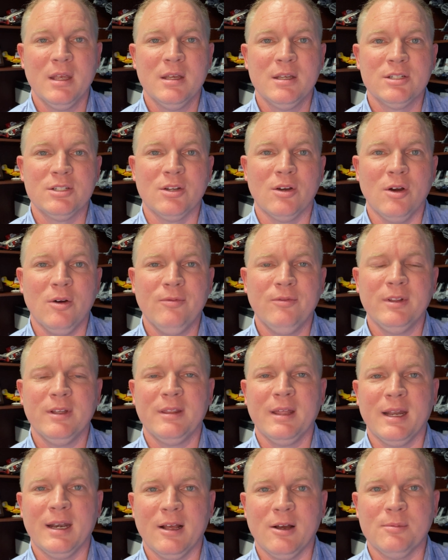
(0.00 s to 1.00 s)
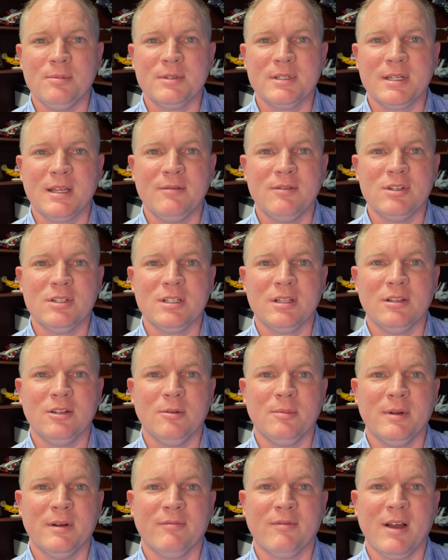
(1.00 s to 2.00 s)
So hopefully that helps give you a little
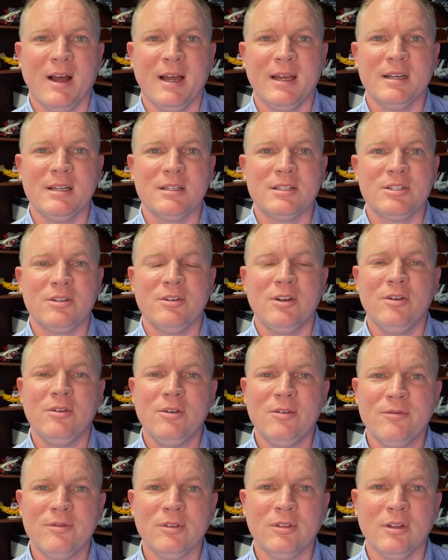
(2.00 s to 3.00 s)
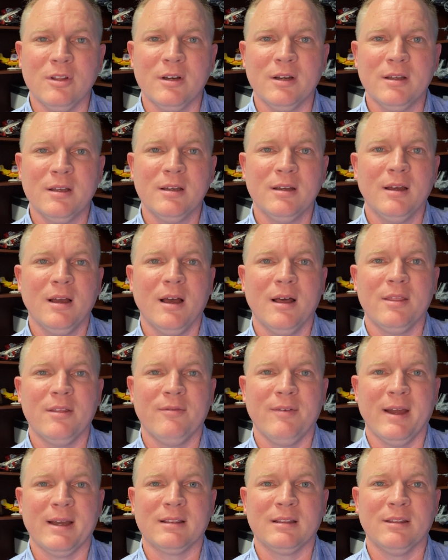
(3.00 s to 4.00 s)
bit of guidance. So don't overlook the
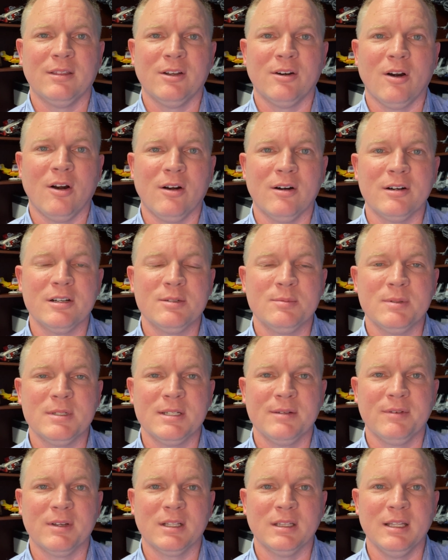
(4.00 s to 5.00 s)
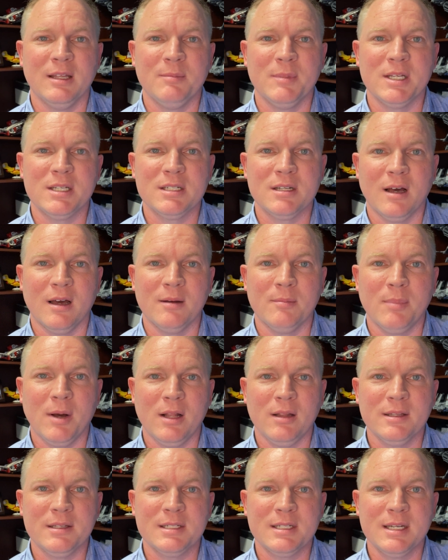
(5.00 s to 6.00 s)
fact that there are specific limits on
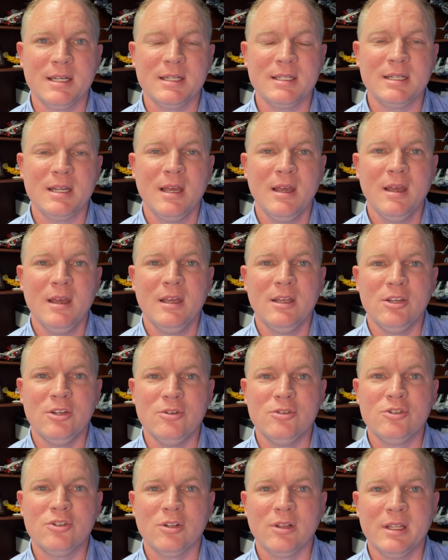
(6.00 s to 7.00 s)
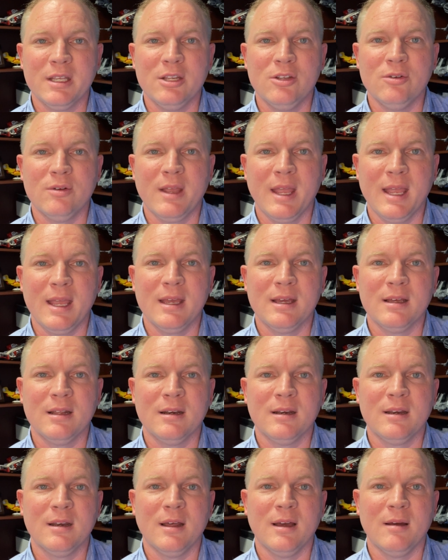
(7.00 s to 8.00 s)
policies. Usually you
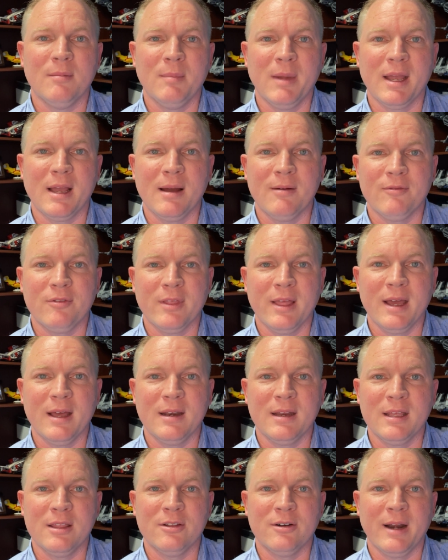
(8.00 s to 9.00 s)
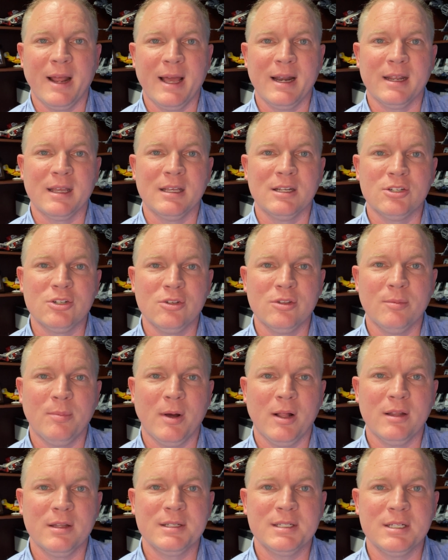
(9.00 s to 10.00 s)
can make up for that, either adding it to the
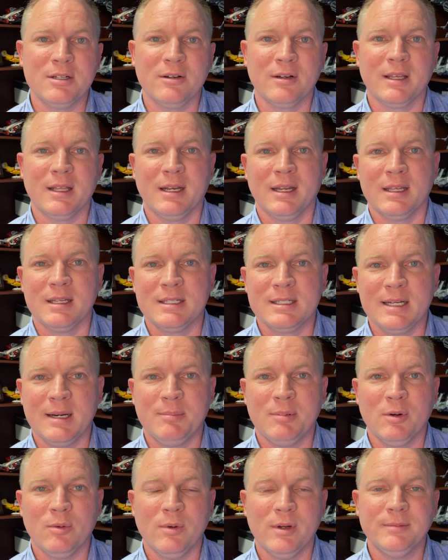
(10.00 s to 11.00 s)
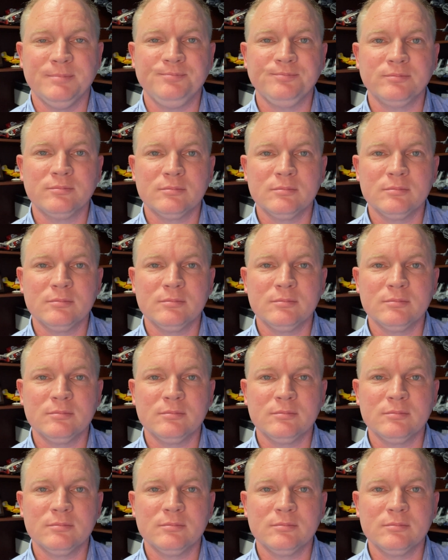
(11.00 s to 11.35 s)
policy or getting a separate one.